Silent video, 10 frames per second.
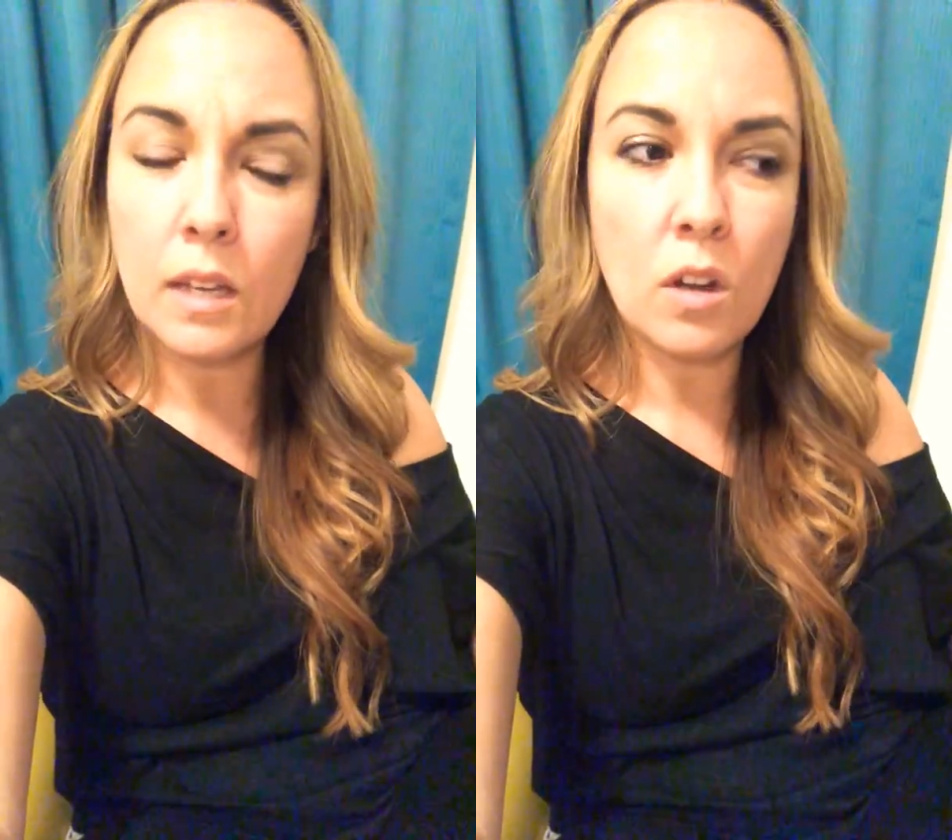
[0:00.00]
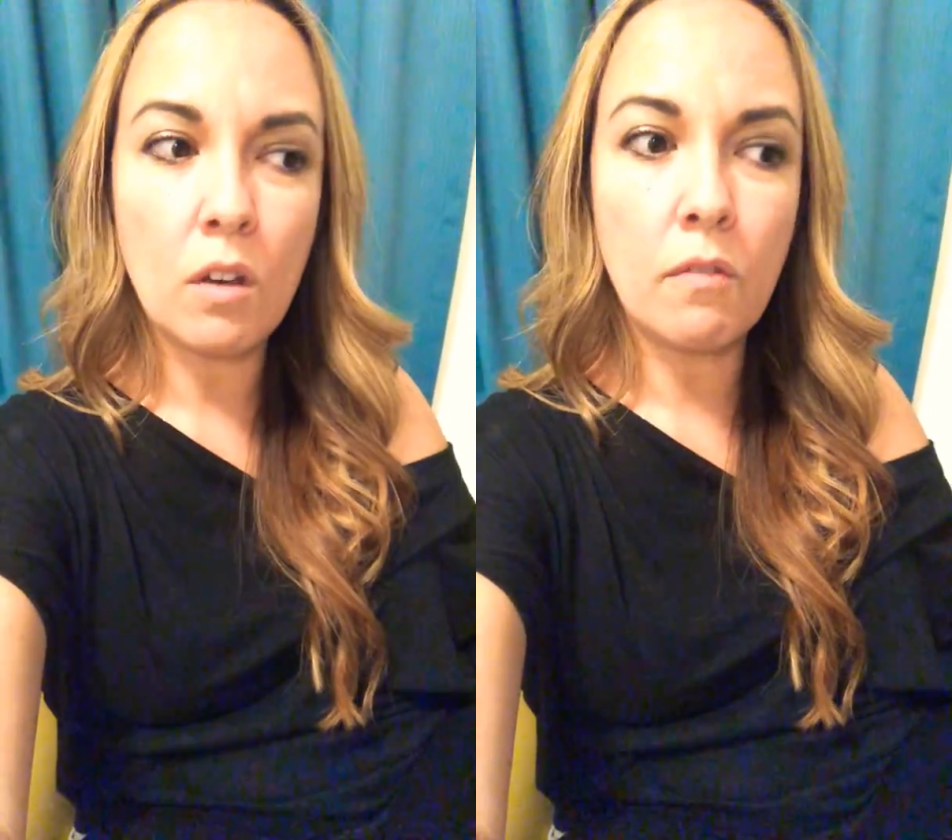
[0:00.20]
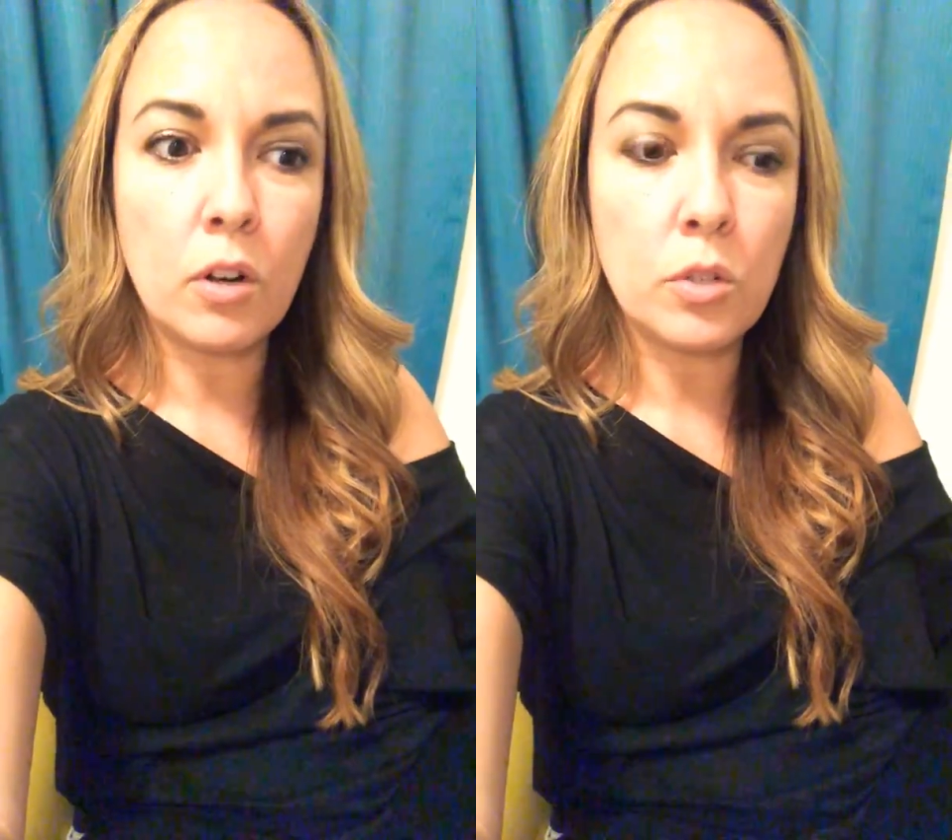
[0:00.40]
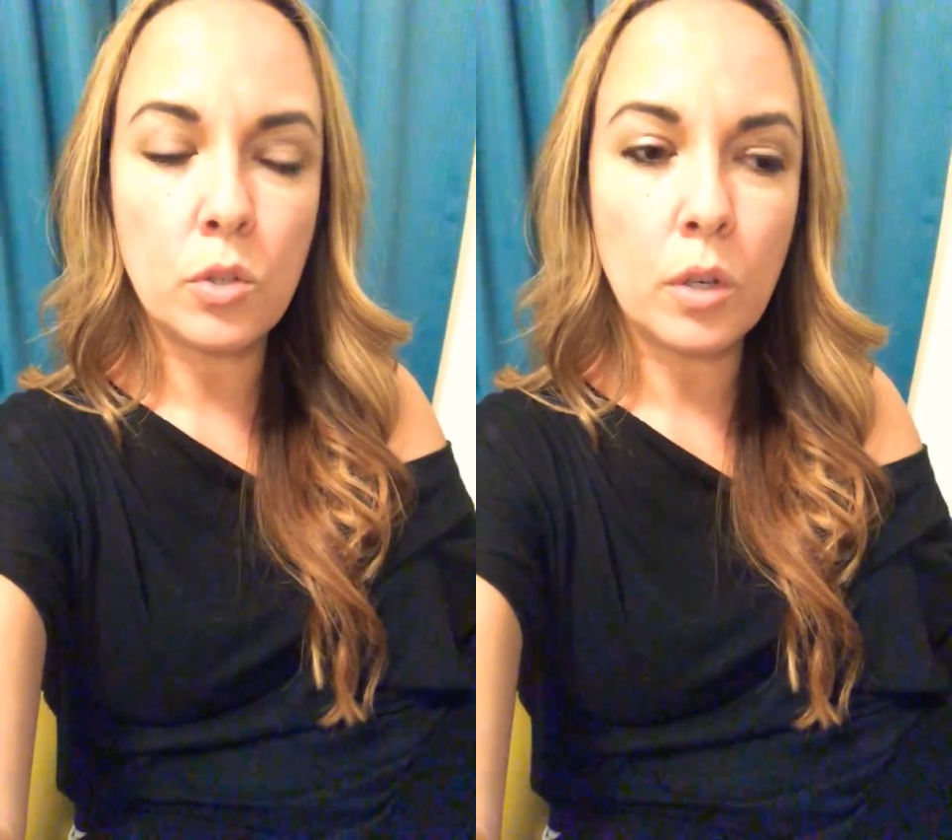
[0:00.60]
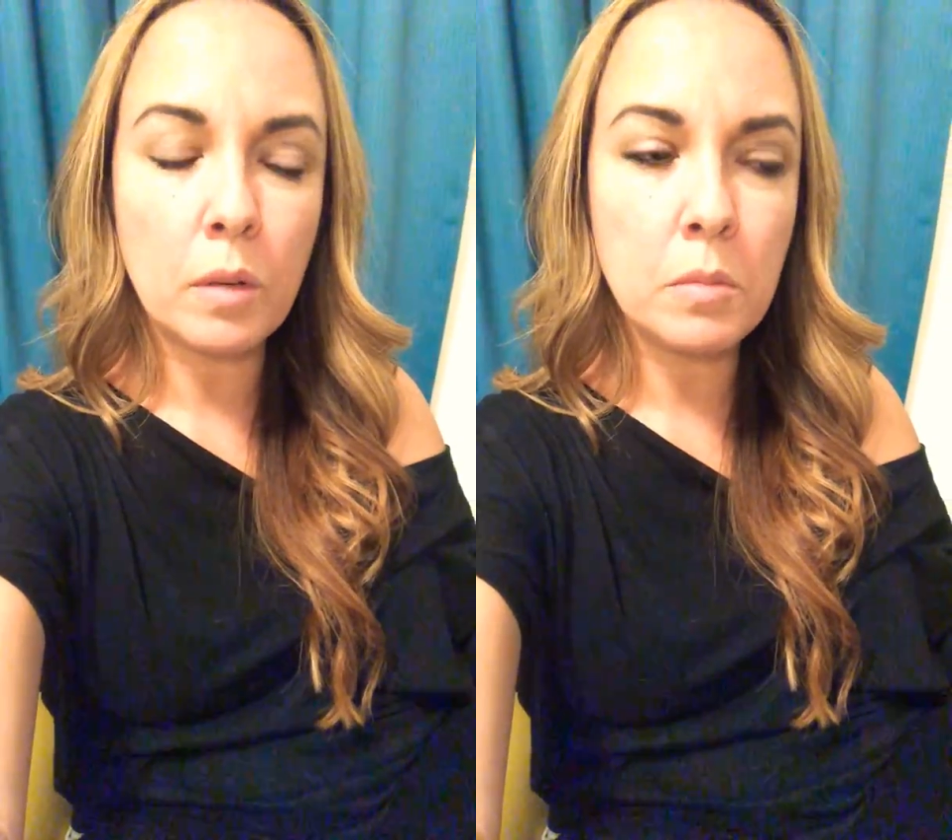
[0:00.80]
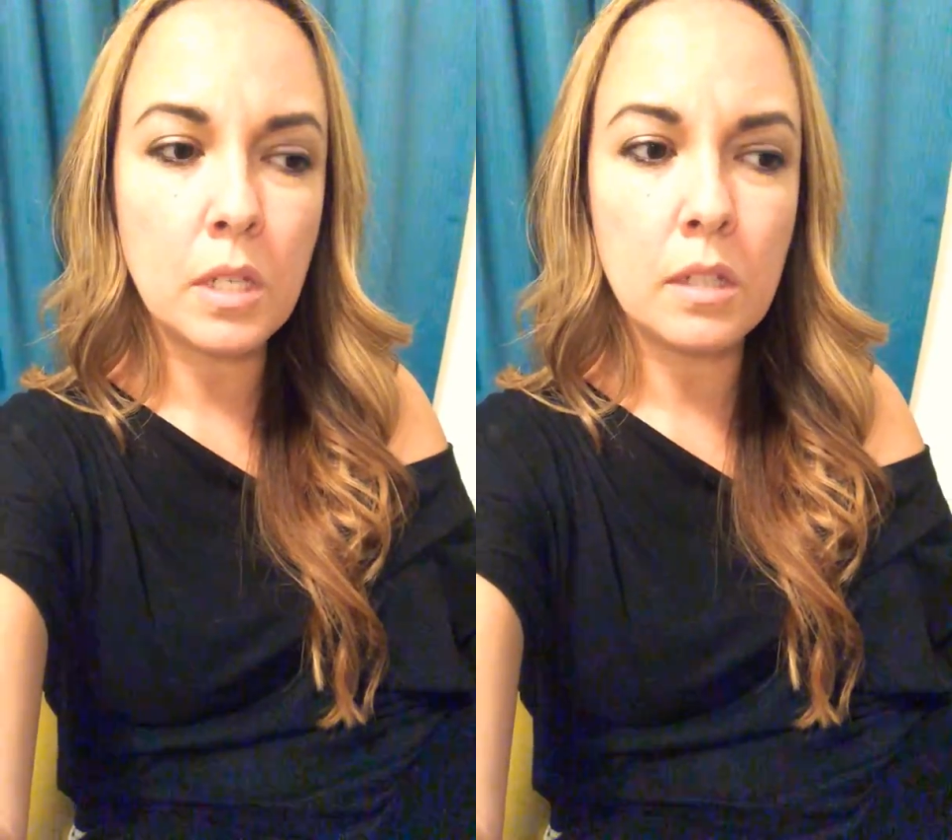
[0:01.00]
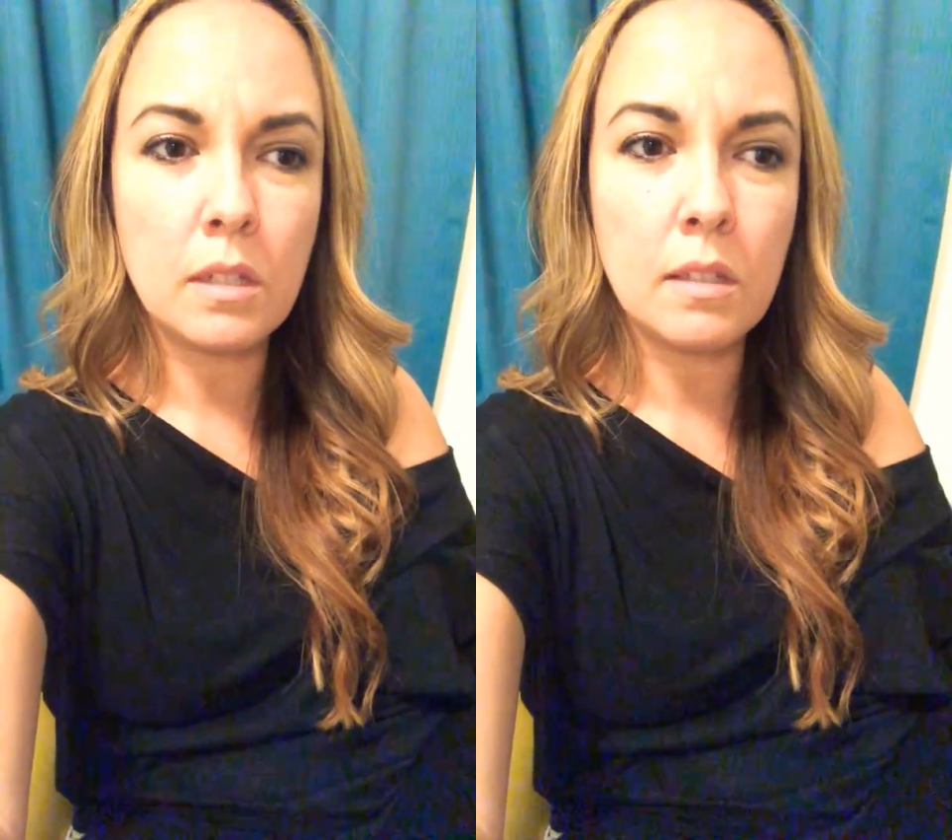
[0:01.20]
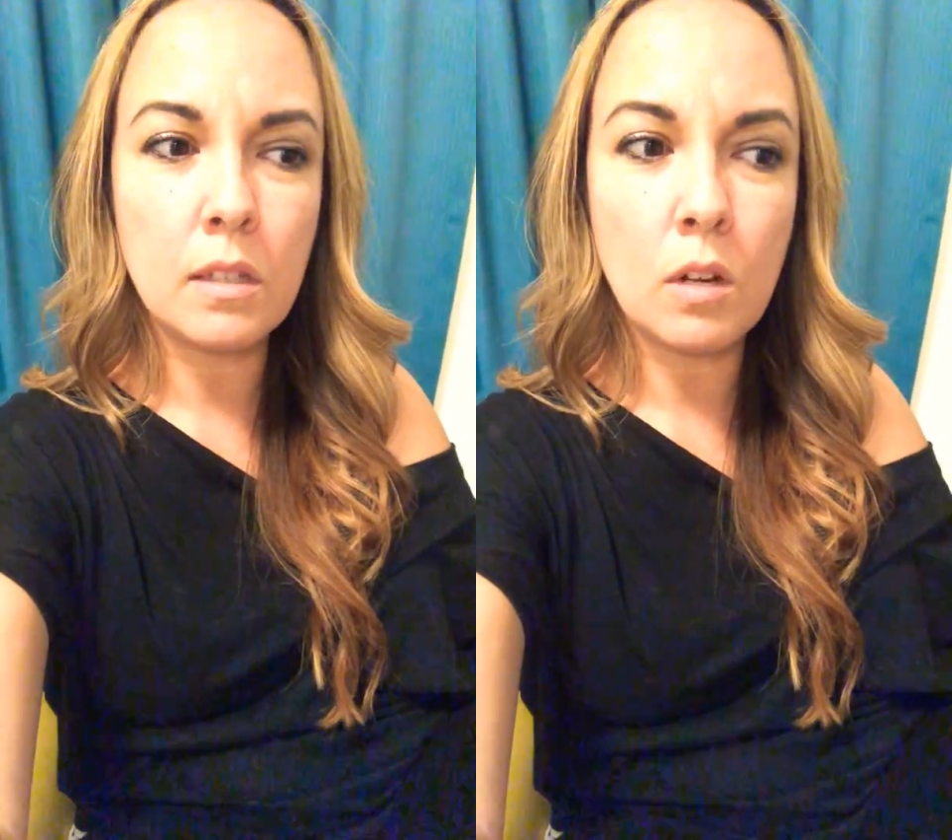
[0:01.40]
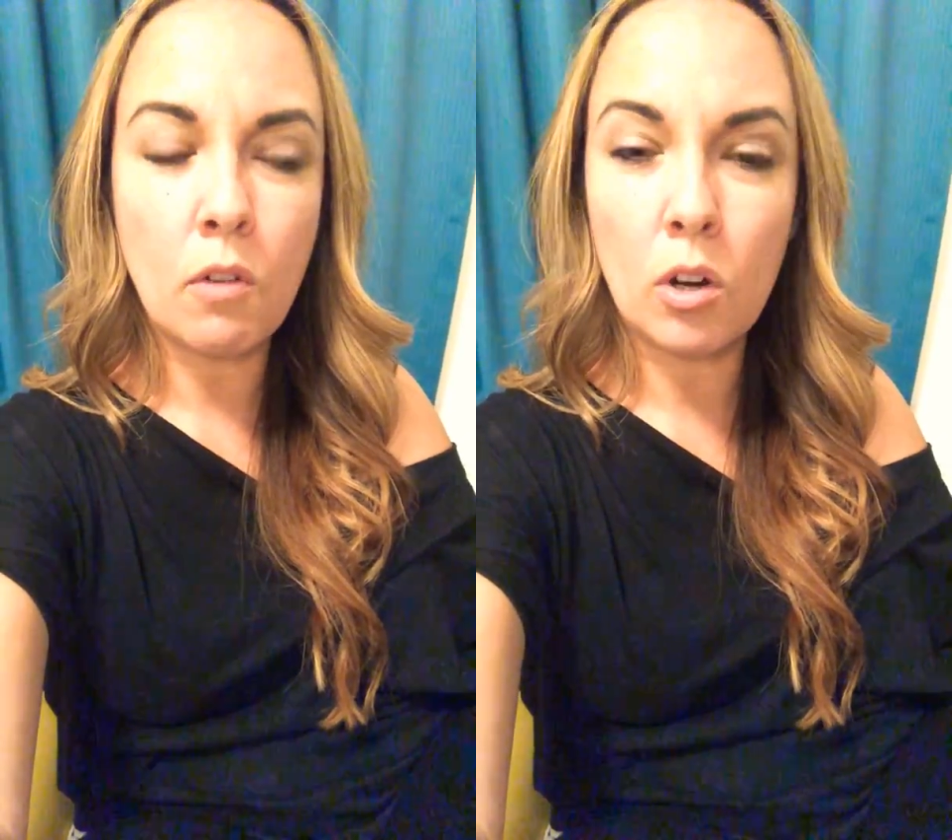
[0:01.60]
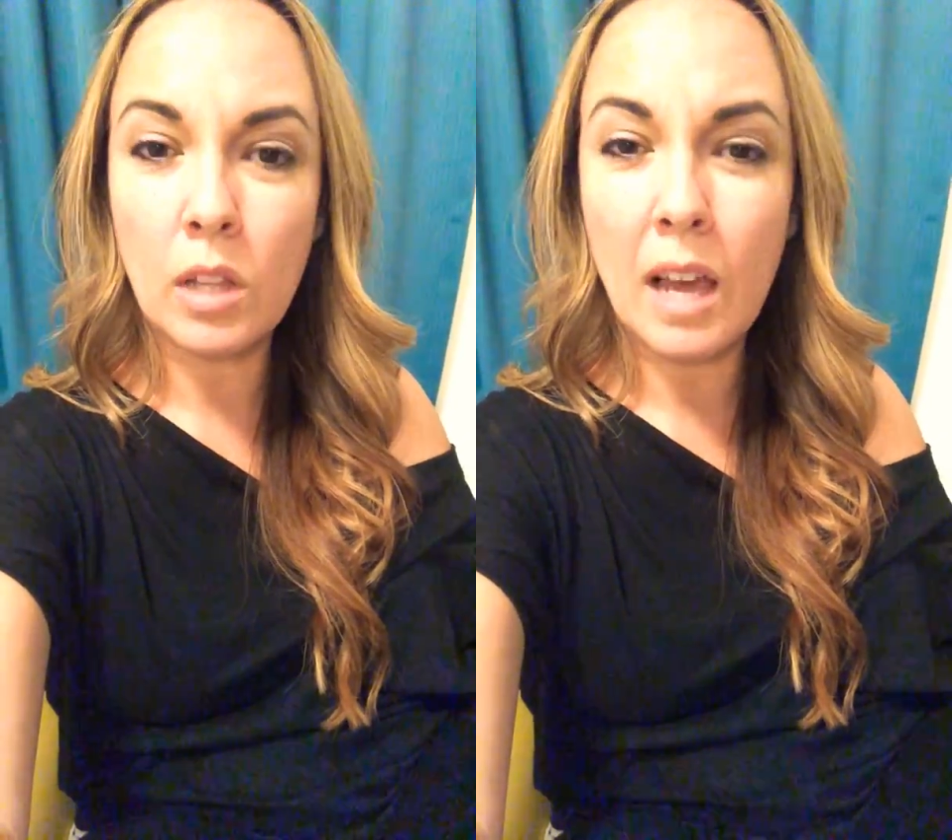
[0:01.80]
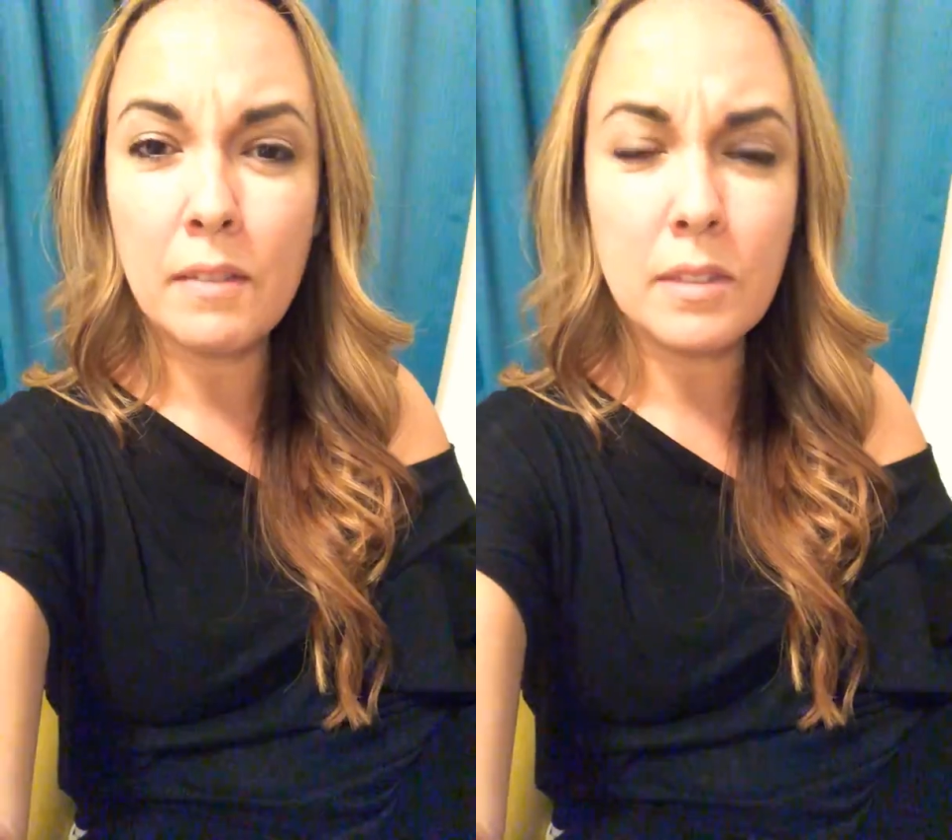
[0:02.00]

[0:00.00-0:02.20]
and of our circumstances and of our lives,